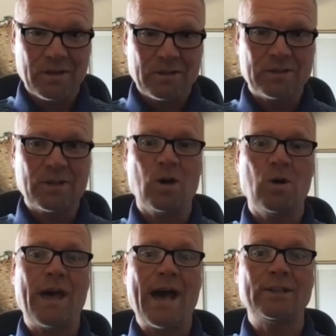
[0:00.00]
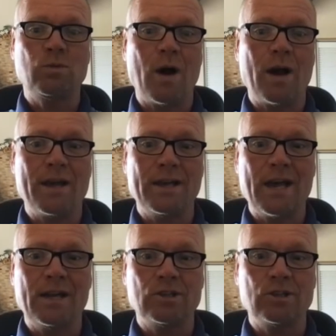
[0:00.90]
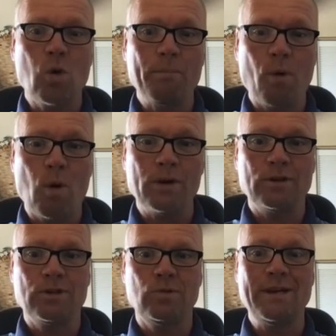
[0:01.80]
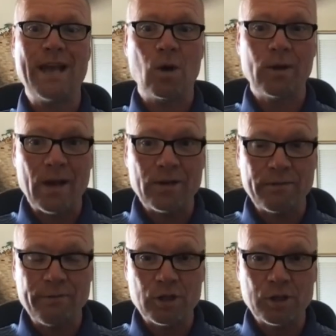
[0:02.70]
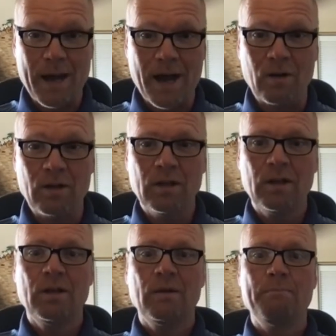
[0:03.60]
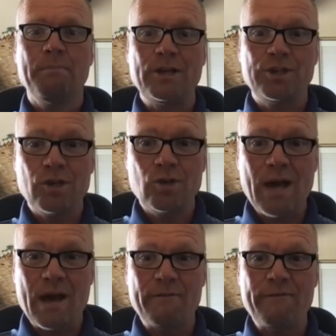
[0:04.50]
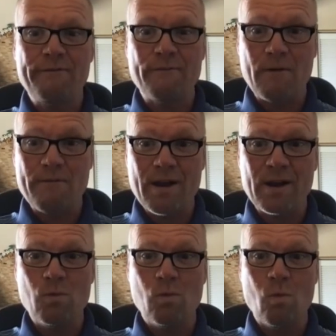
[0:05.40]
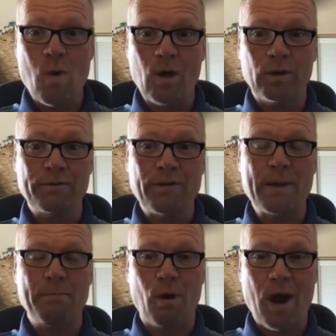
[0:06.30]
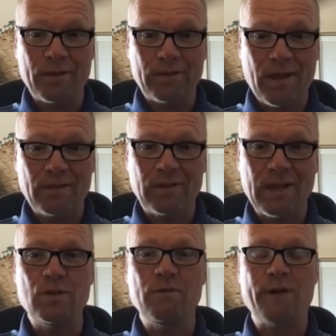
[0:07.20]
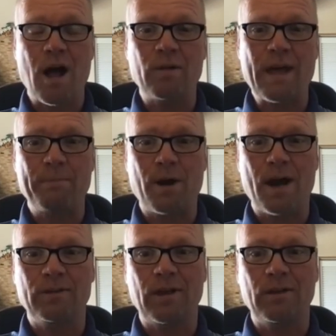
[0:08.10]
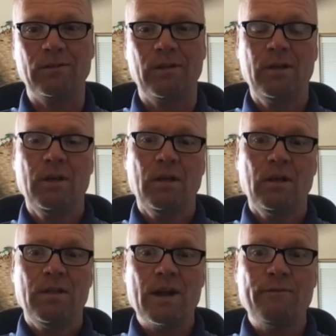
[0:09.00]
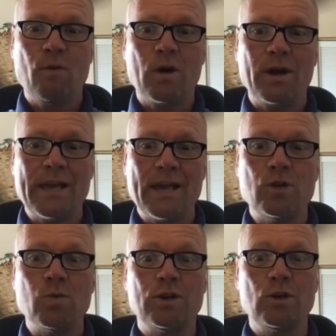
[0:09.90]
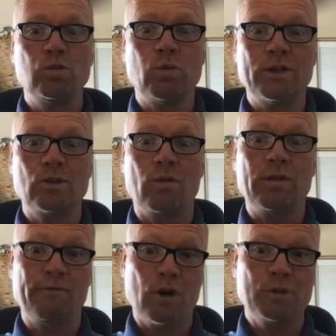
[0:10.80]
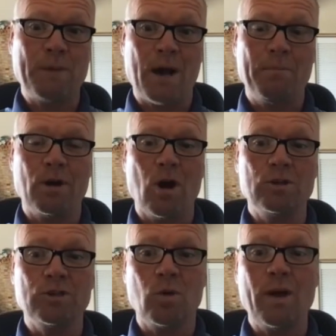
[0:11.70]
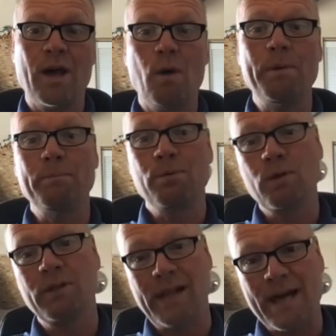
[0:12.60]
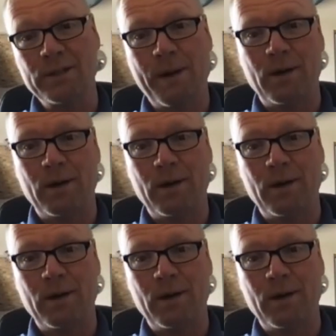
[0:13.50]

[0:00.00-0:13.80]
So that's why, again, it's so important to nail down your first mile, make sure you got a a very well defined process and you follow that process, Therefore, again, you reduce risk on the first mile, but also help improve the last mile.